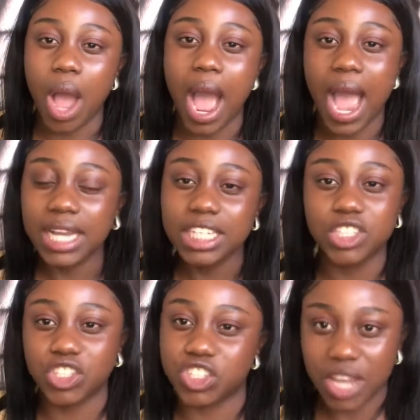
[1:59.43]
I
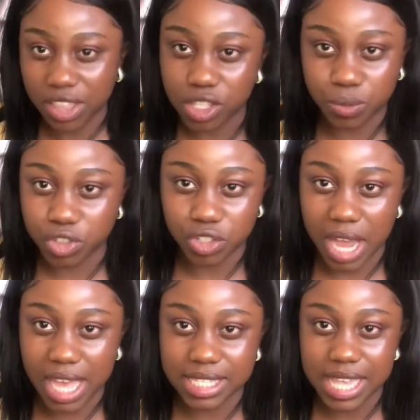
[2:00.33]
need to share this with you
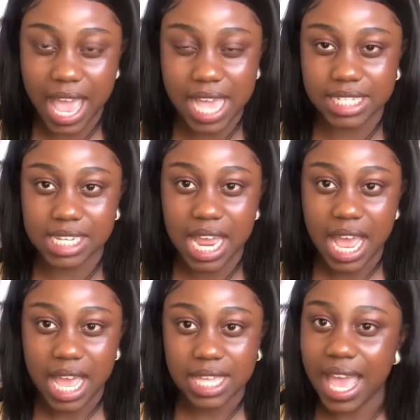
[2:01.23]
guys. And
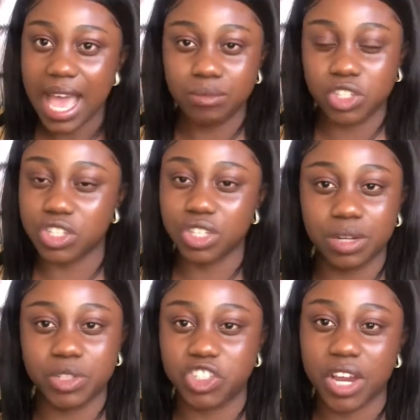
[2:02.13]
yeah, I'm just
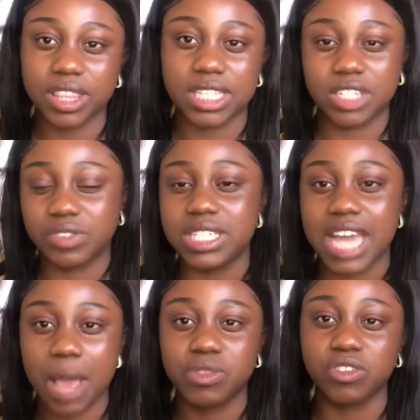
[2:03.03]
be sharing the different
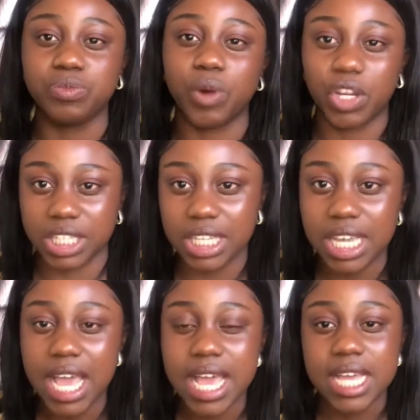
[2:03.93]
types of body